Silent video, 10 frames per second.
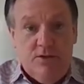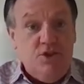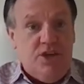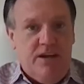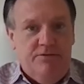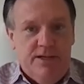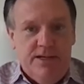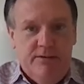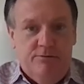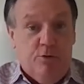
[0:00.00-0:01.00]

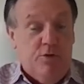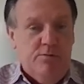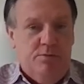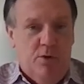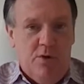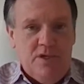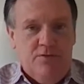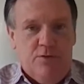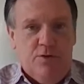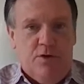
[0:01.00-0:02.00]
safely for their
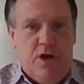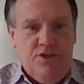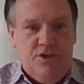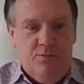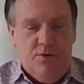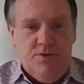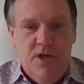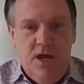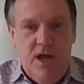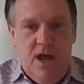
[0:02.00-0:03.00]
employees, for their customers,